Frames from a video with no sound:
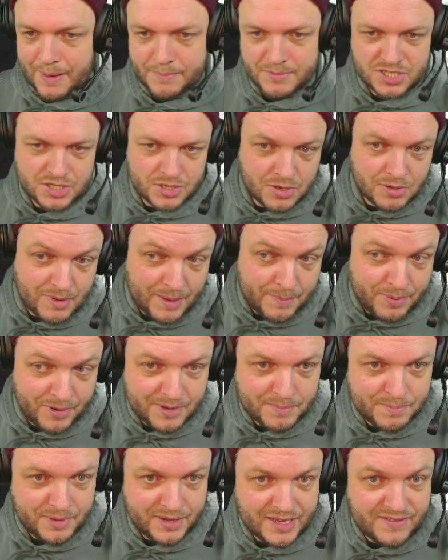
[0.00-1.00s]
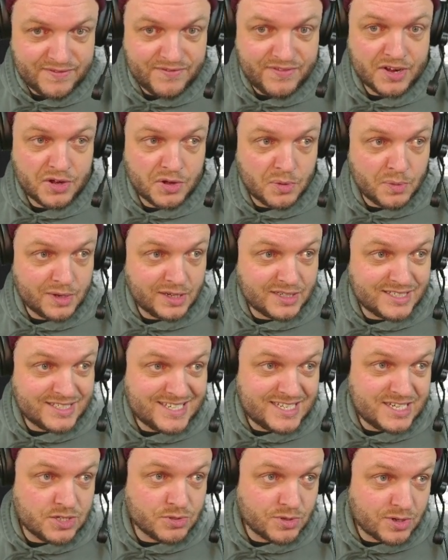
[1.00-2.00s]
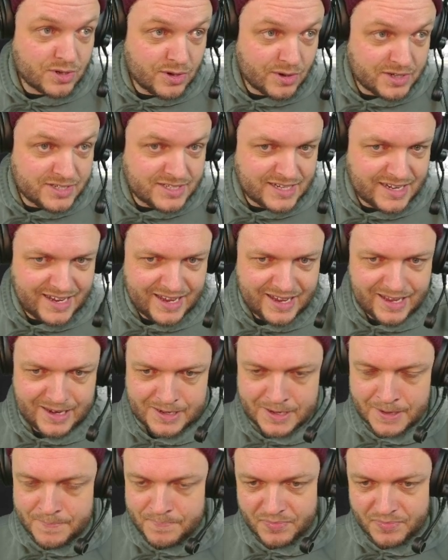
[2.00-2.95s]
So my opponent played very well, 0 cards in hand,